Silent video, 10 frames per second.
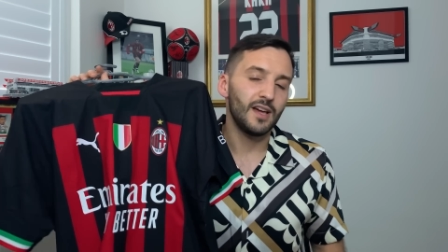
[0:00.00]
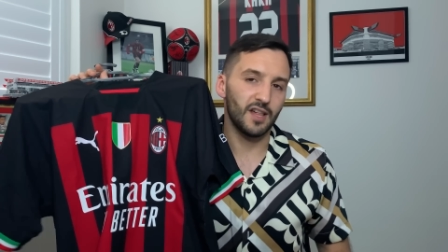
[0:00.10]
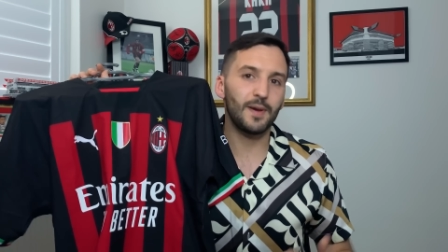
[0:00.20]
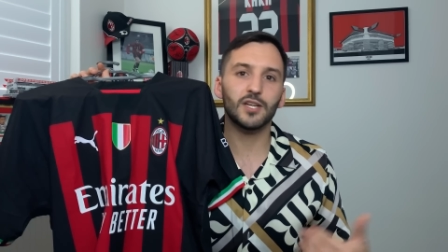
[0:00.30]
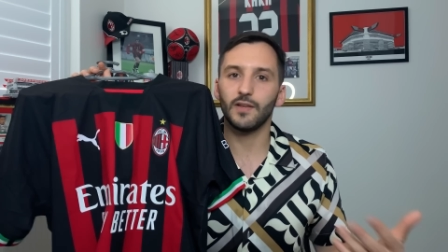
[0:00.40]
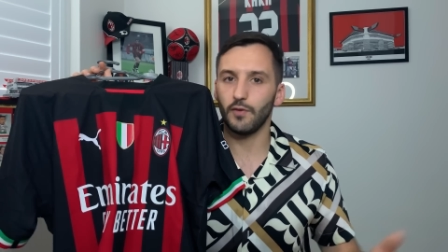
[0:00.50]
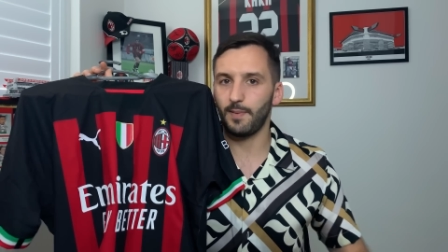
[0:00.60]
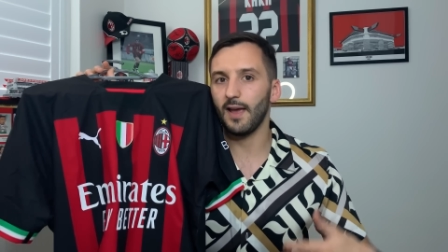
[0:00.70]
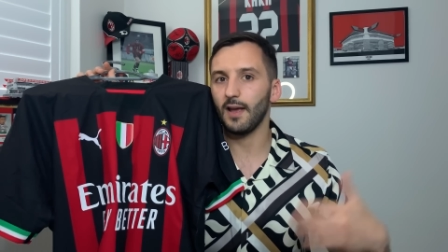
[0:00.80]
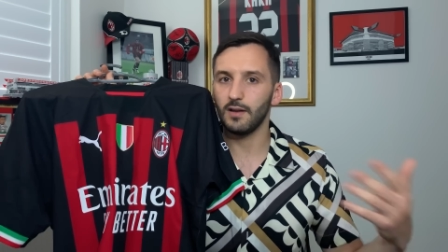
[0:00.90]
especially if you're
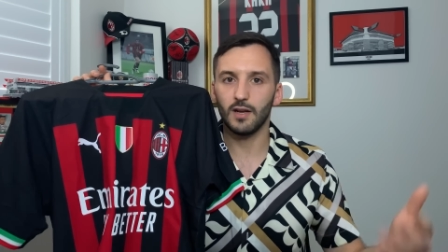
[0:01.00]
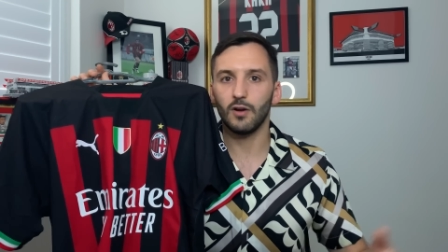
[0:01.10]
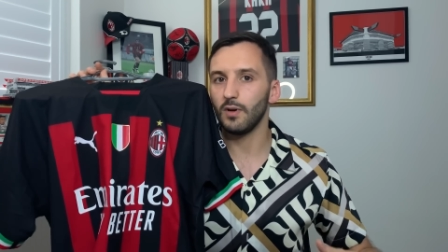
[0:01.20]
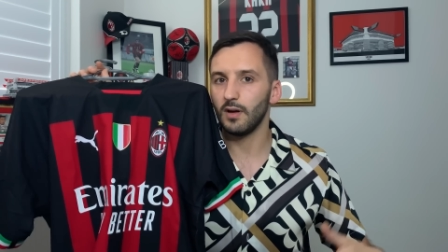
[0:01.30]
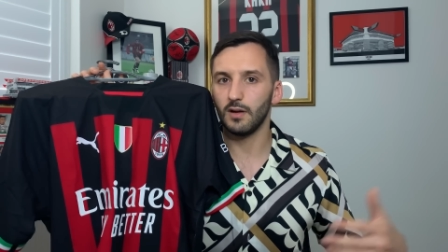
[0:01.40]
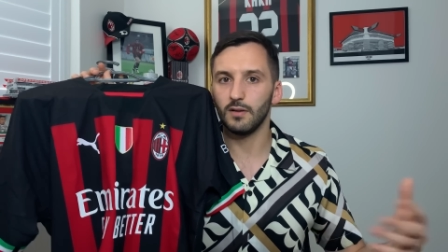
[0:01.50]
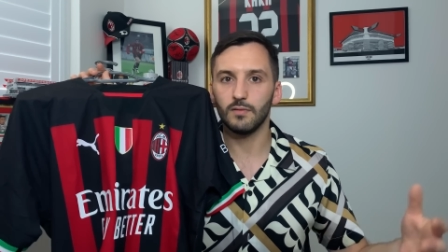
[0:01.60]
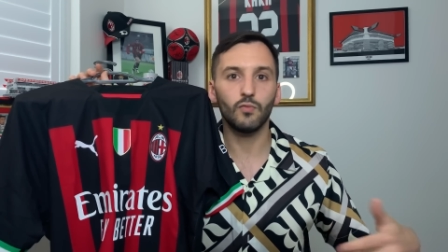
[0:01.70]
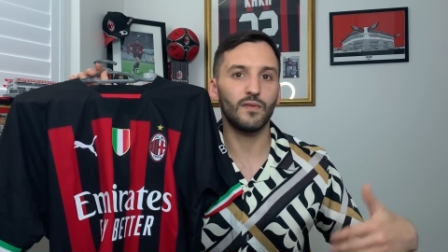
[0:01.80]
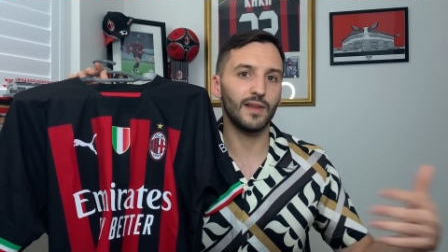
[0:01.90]
paying, you know, uh,
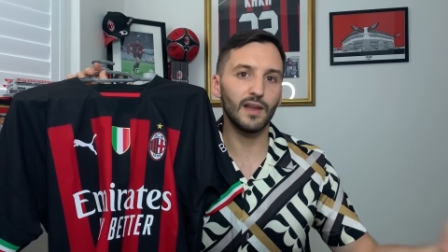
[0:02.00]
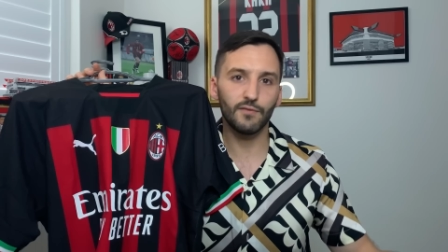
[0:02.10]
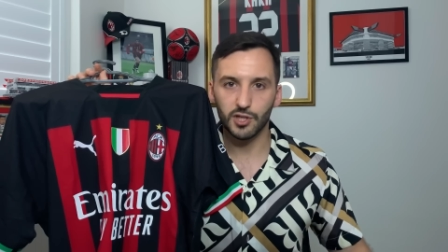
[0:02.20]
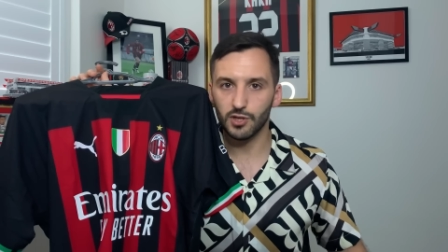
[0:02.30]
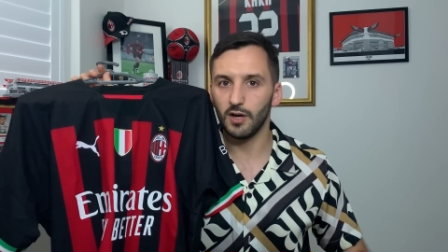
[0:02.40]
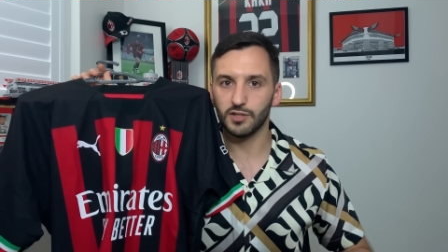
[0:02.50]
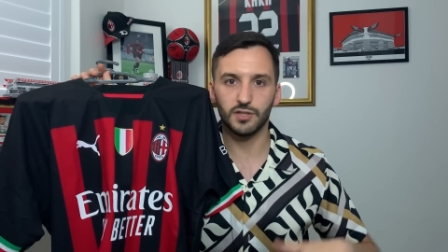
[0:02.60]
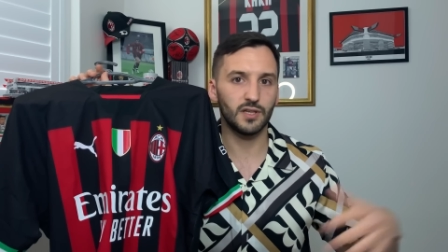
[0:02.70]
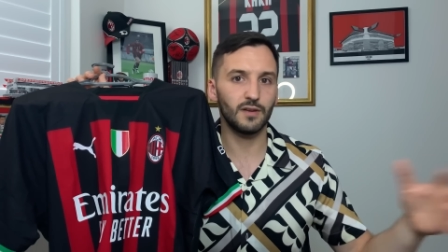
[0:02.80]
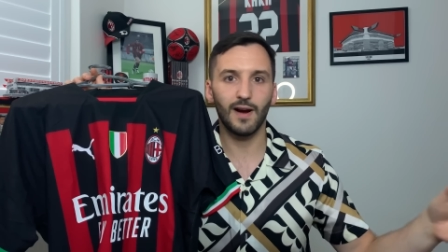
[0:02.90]
with delivery
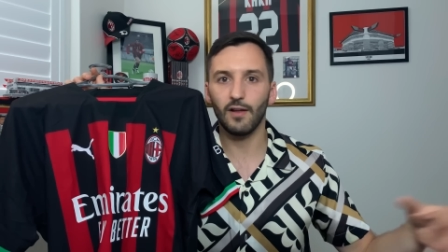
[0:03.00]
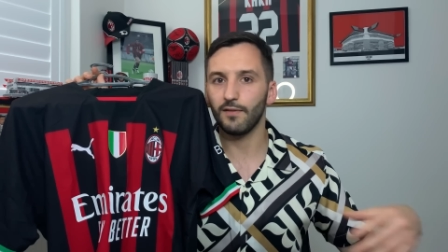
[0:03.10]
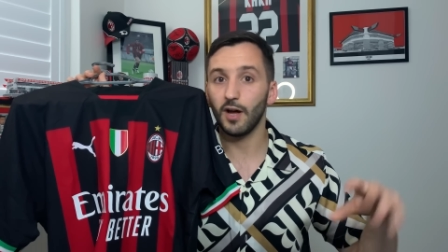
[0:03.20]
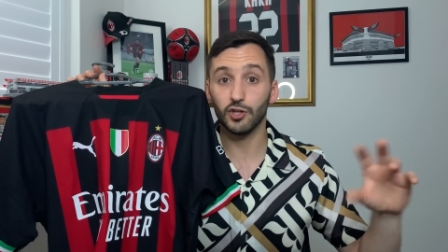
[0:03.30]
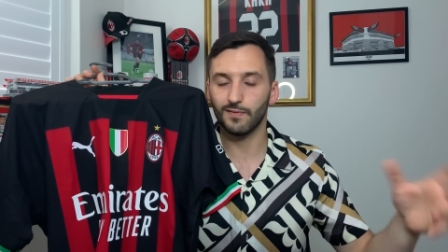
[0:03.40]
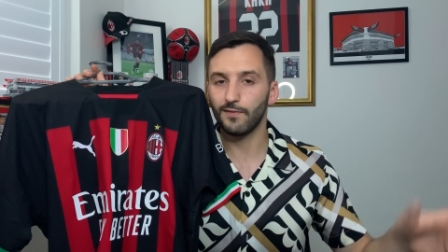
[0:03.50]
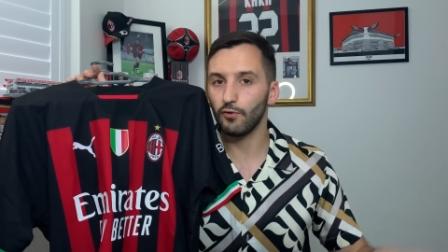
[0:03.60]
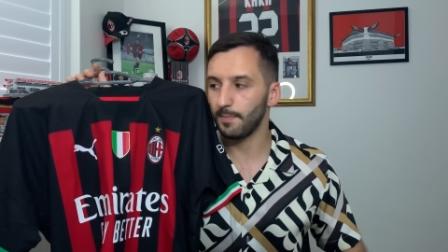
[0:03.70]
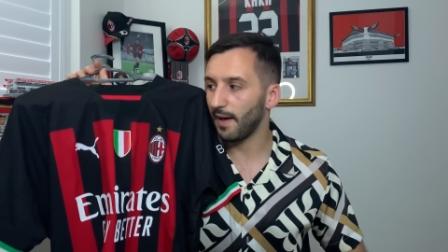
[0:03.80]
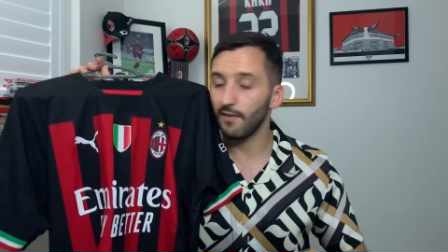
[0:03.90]
charges in around
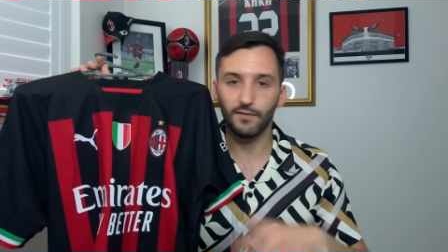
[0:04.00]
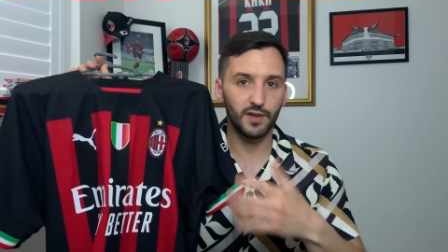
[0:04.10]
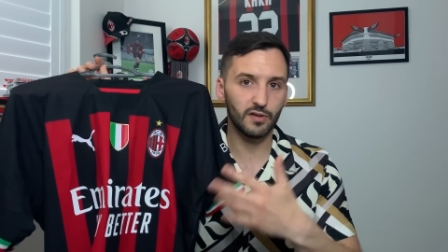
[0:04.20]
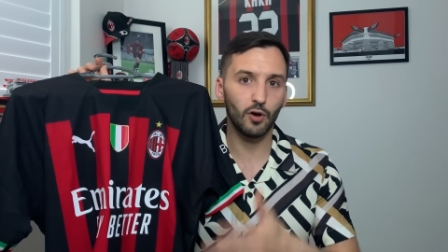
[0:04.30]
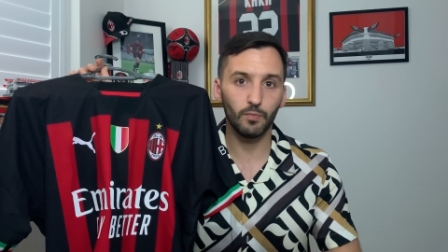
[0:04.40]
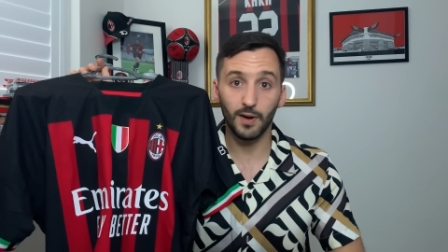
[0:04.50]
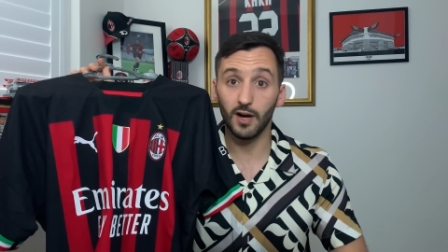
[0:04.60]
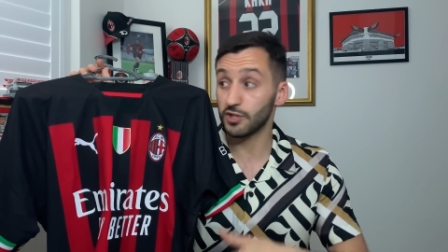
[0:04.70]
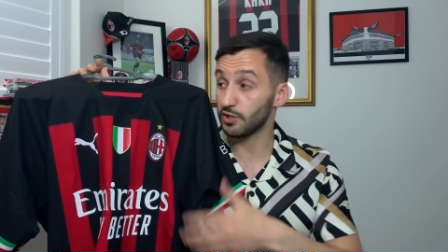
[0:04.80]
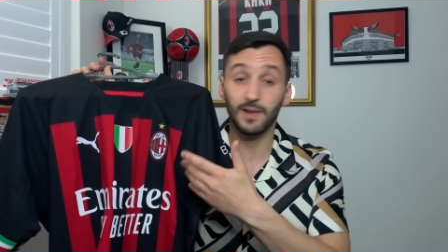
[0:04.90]
140 pound for this whole
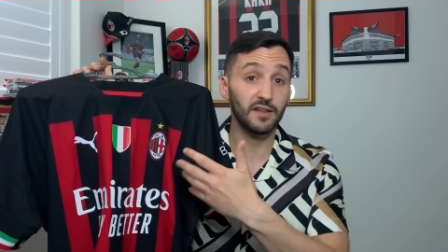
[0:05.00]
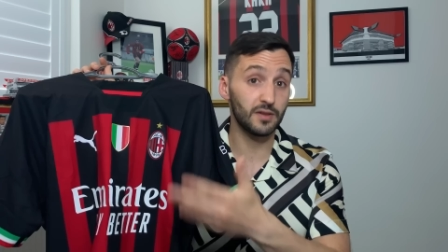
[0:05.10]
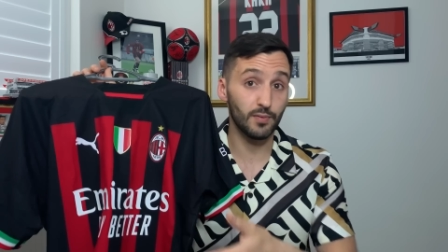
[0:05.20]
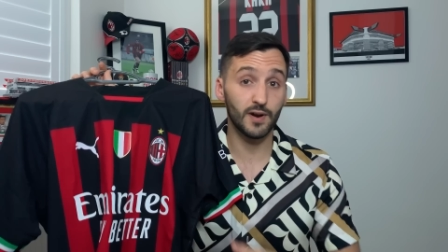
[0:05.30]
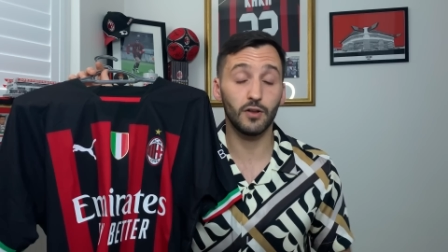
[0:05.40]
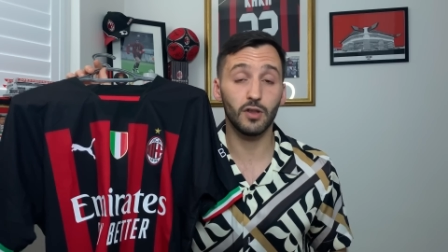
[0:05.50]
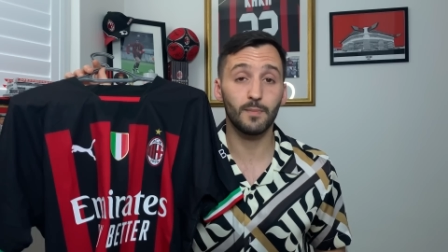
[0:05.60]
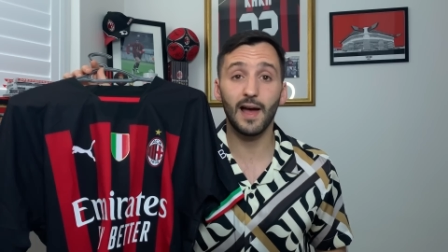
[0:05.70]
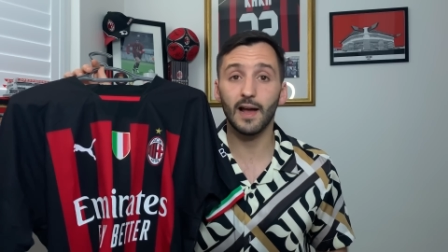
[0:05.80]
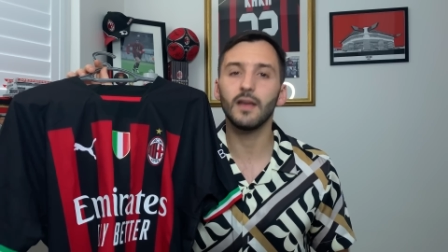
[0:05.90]
purchase plus the printing on the
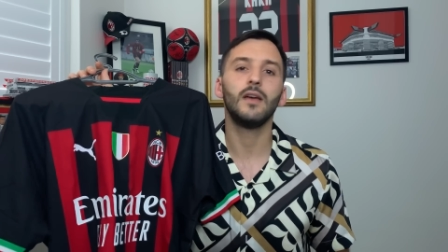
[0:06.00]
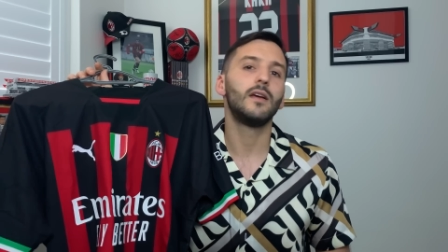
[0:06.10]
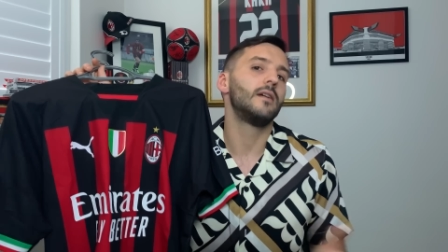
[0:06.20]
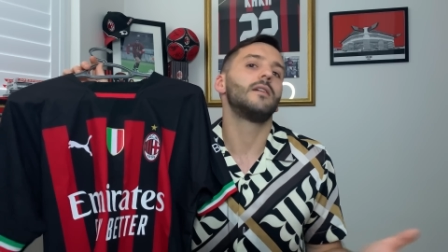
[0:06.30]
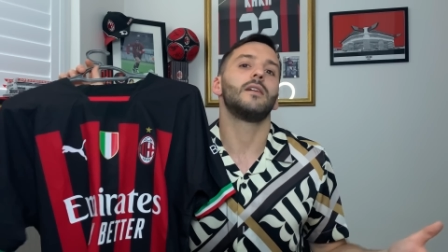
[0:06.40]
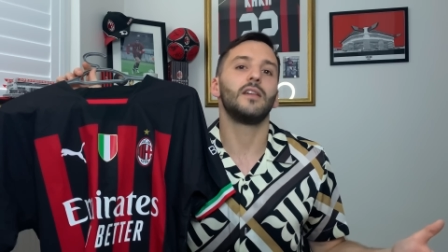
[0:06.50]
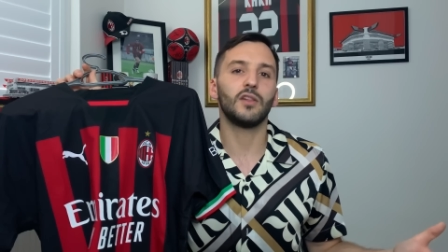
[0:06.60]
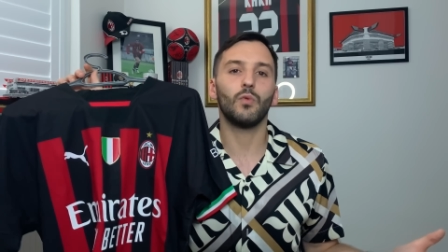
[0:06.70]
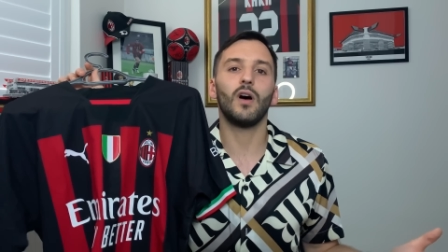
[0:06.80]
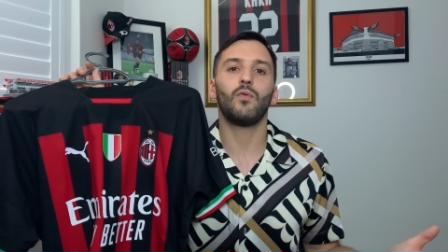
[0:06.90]
back, is
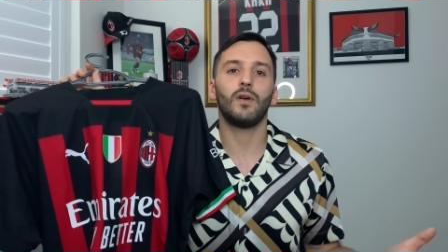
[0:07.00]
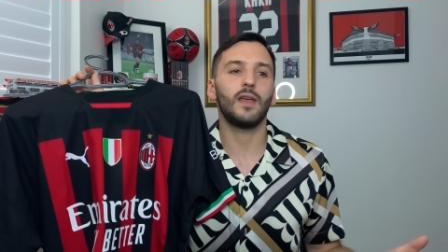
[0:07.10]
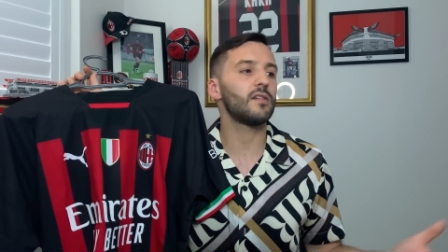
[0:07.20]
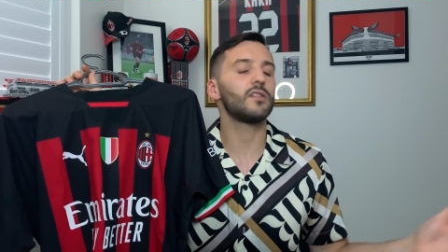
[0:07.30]
it worth what it is?